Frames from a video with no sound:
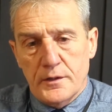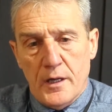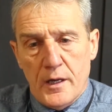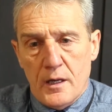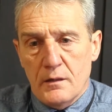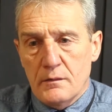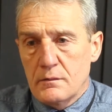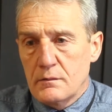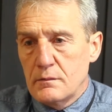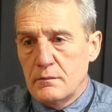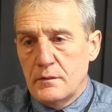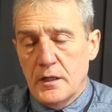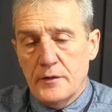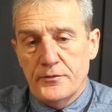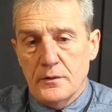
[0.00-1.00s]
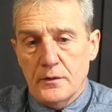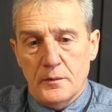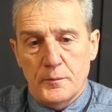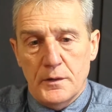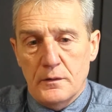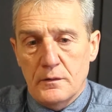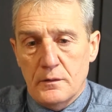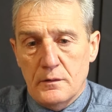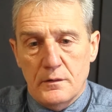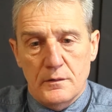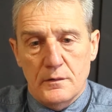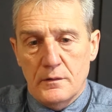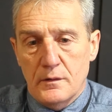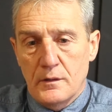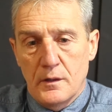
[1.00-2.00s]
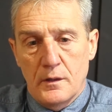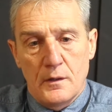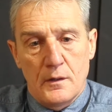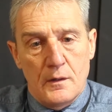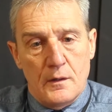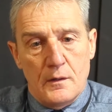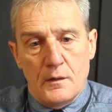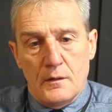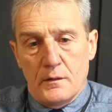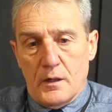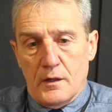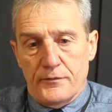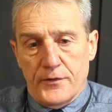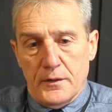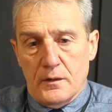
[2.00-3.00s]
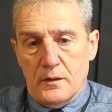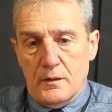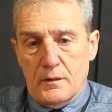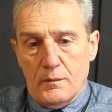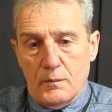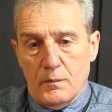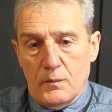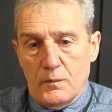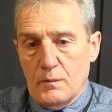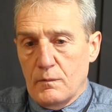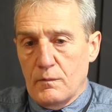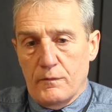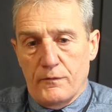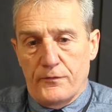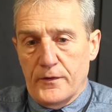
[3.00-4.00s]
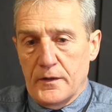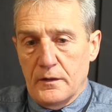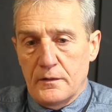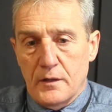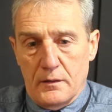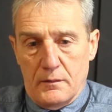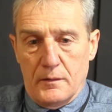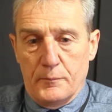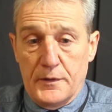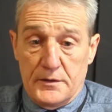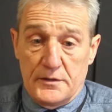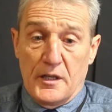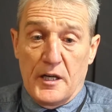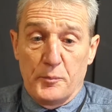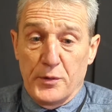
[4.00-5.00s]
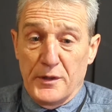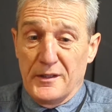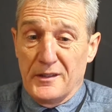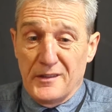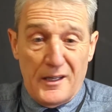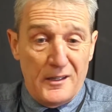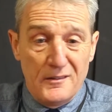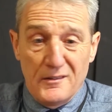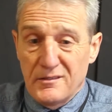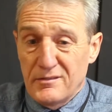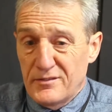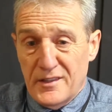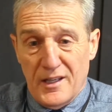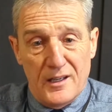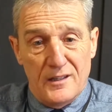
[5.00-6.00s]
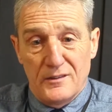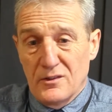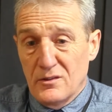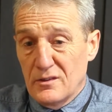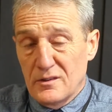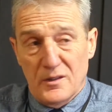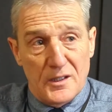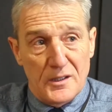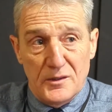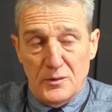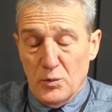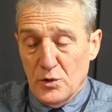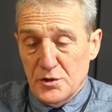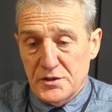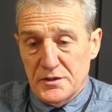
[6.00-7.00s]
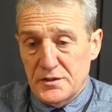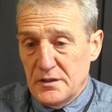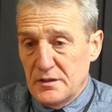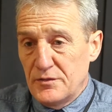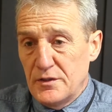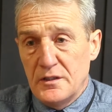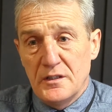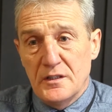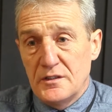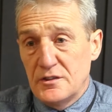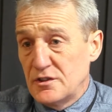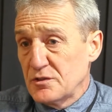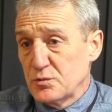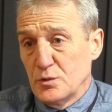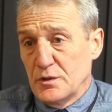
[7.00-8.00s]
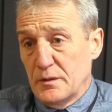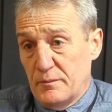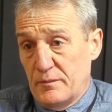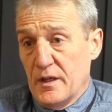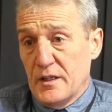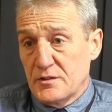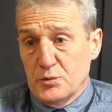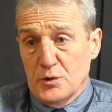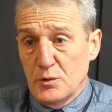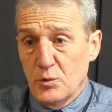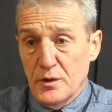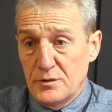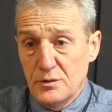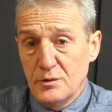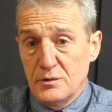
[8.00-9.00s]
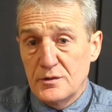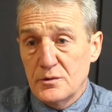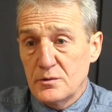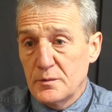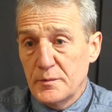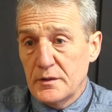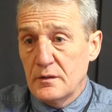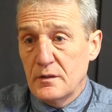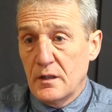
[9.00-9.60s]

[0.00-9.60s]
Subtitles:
Yeah, definitely. I mean, I think I started playing at 9, 10, and you watch the TV, you just that's what you want to do. Do you know what I mean?